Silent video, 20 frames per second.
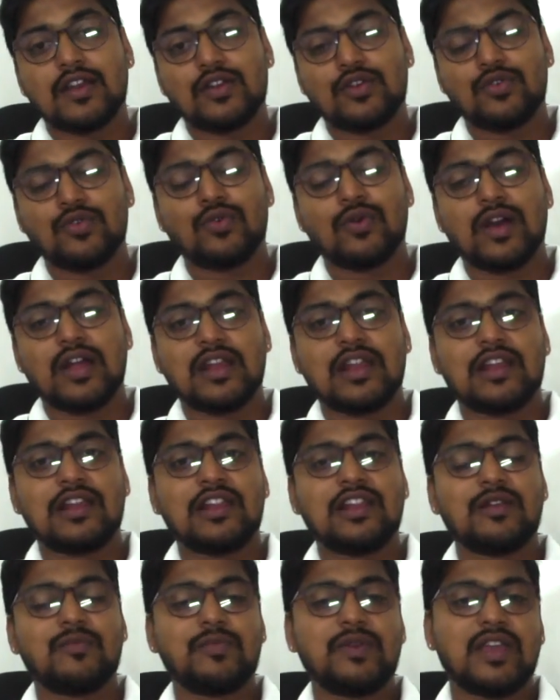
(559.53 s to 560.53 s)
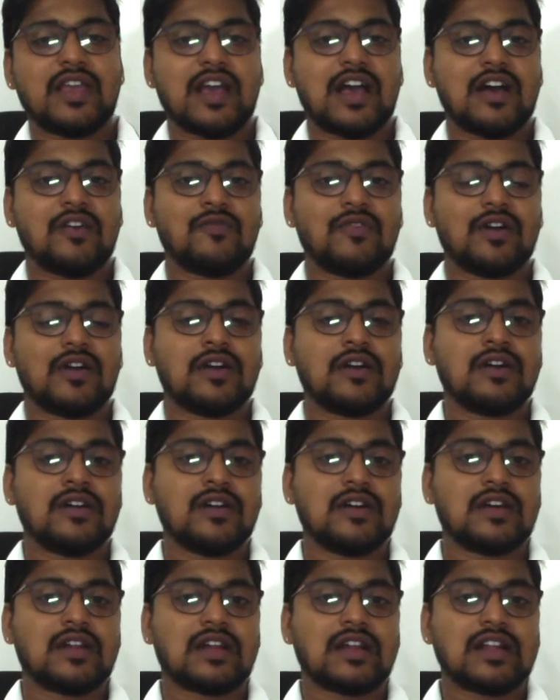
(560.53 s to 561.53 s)
to an LLP have
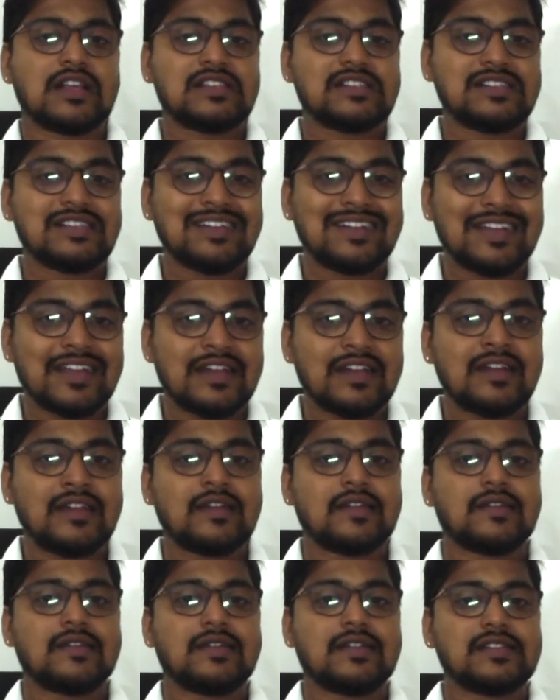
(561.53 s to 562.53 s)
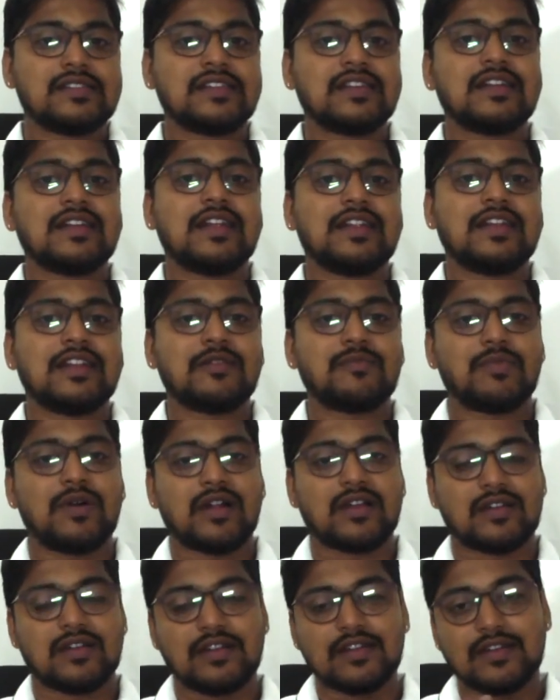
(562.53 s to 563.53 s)
a resident designated
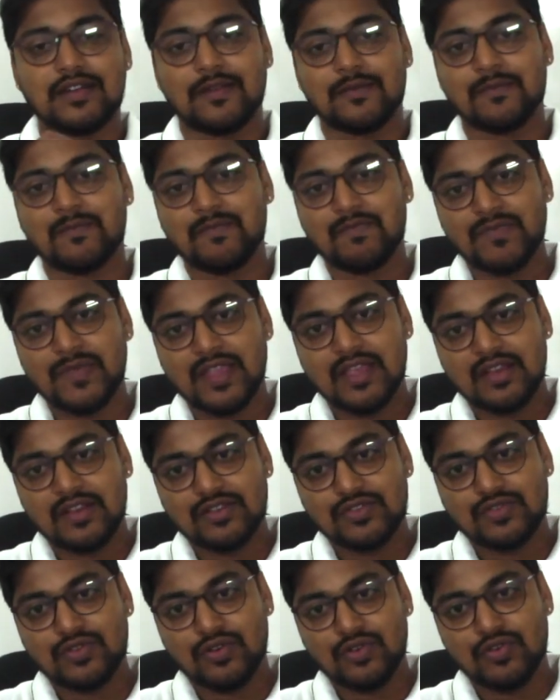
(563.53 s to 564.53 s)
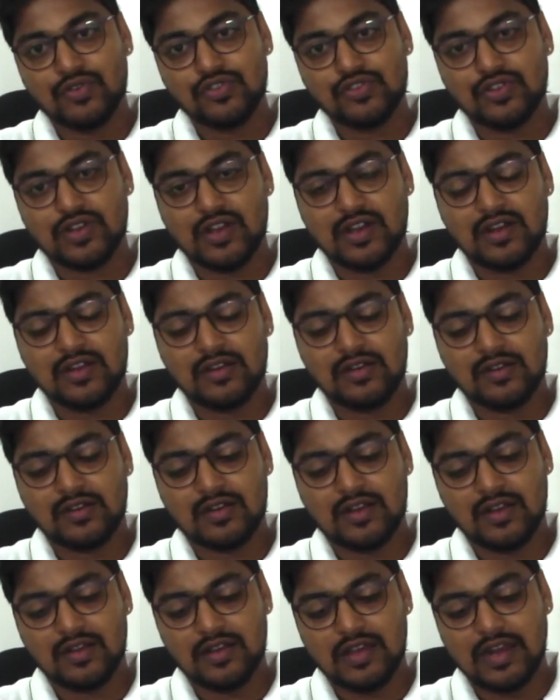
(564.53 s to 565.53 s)
partner. So
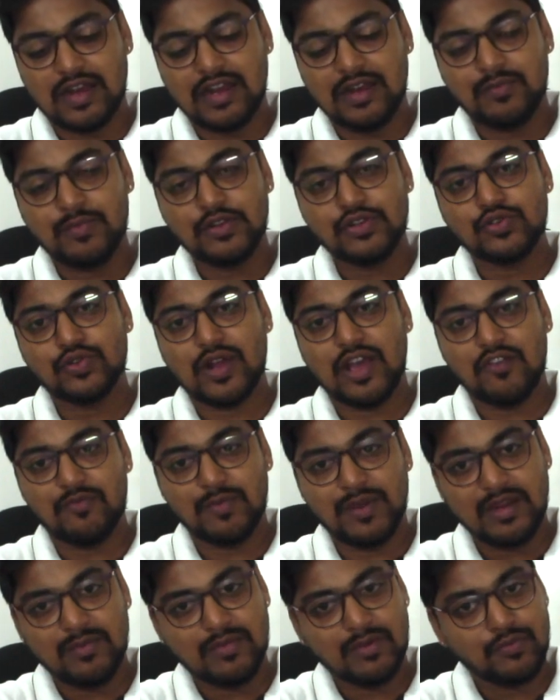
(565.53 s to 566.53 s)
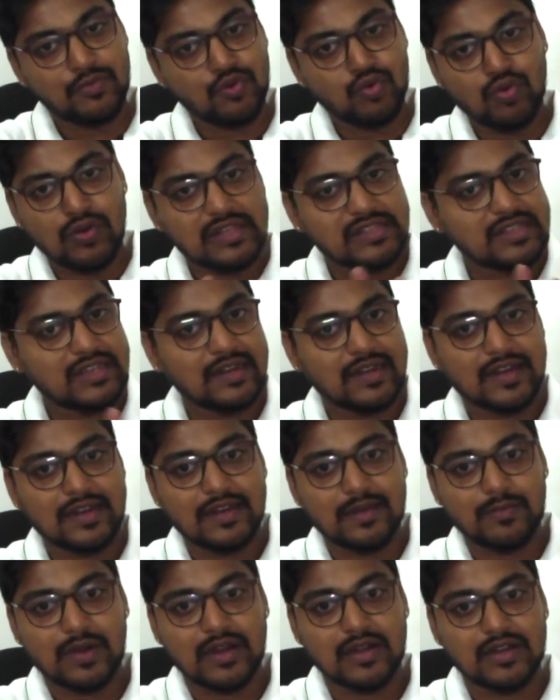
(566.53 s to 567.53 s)
LLP should have minimum 2
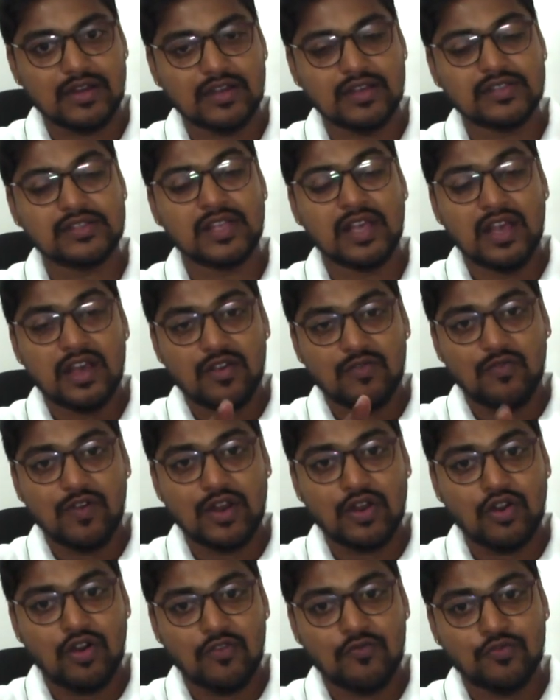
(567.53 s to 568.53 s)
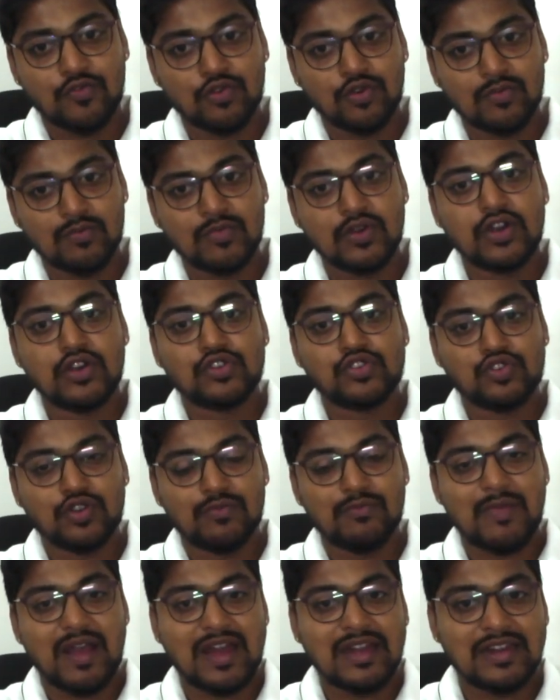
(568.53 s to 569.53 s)
designated partners, one of whom should
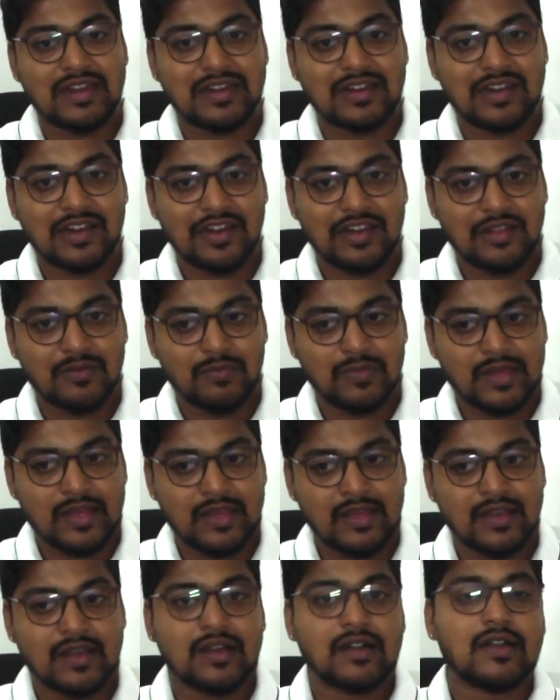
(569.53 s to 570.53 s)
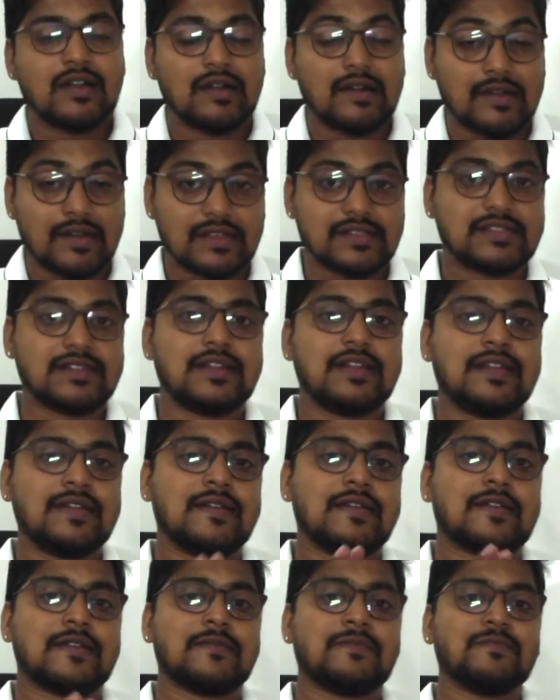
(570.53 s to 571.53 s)
mandatorily be a
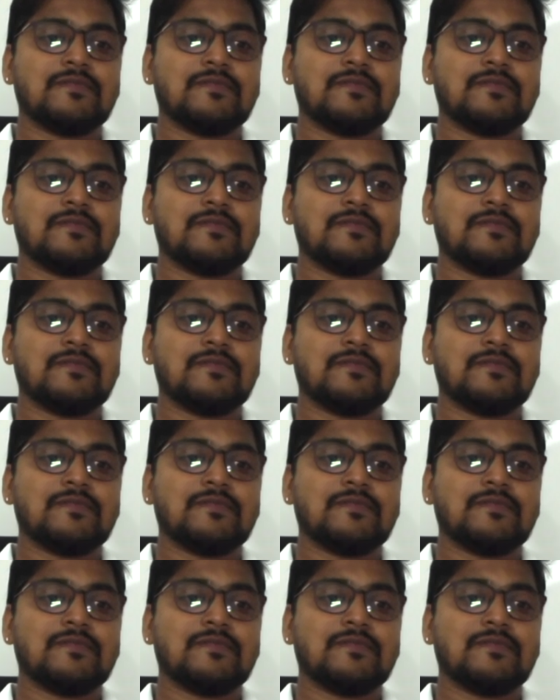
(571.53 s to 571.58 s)
resident.